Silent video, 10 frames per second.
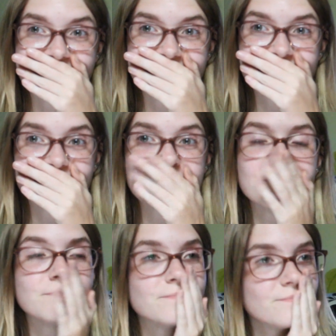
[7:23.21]

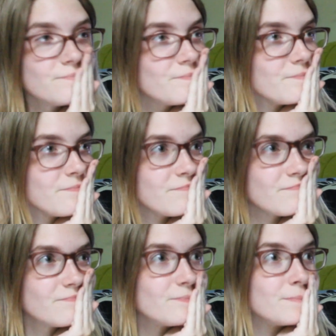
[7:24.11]

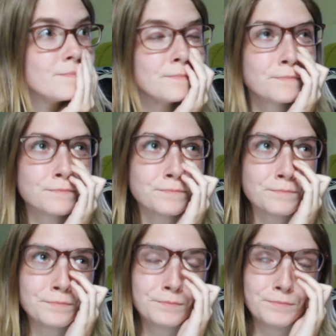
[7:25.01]

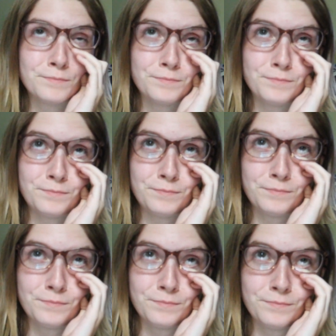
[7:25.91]

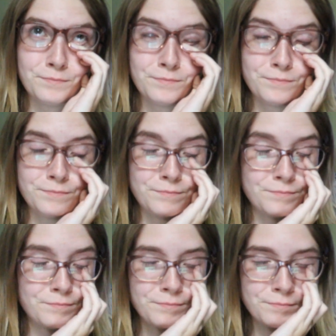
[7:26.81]

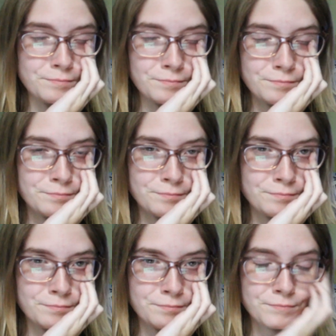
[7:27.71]

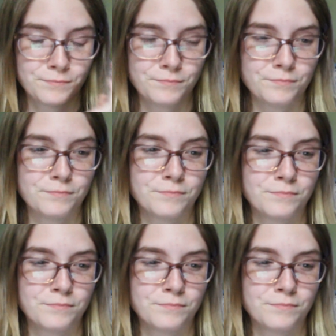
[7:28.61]
Nothing is said.